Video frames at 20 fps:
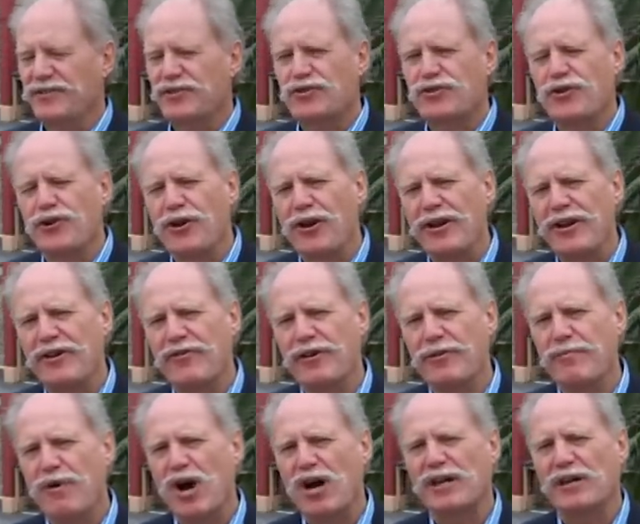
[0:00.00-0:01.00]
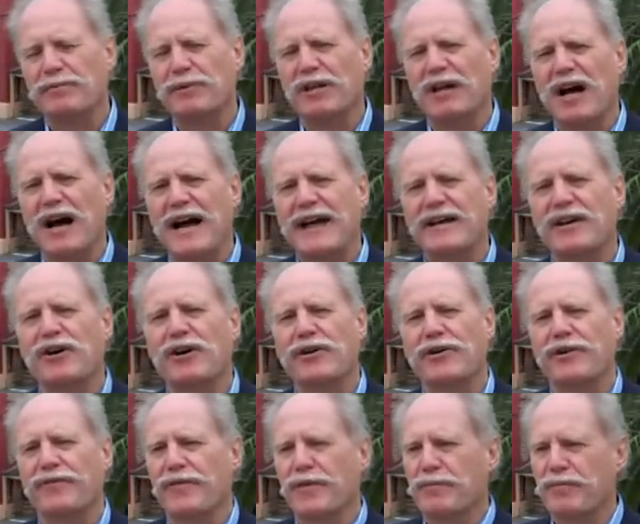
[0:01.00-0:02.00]
truly a remarkable icon
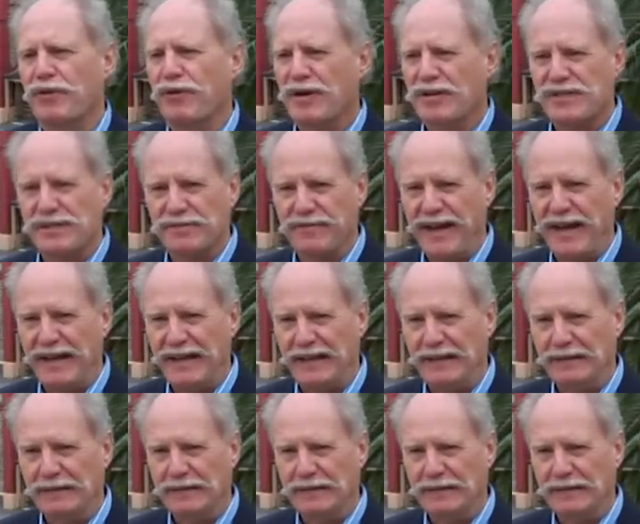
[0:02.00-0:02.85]
of the Barossa Valley.